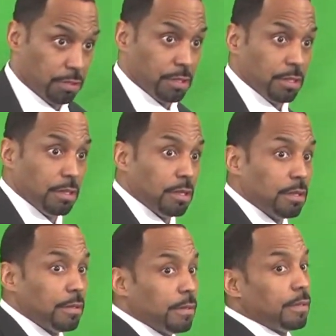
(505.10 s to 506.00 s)

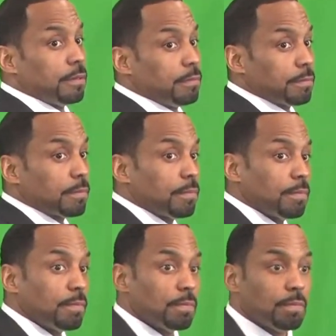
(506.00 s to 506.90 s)

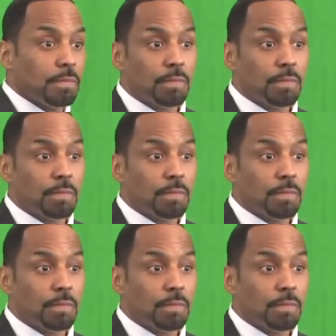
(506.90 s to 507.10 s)
Nobody speaks.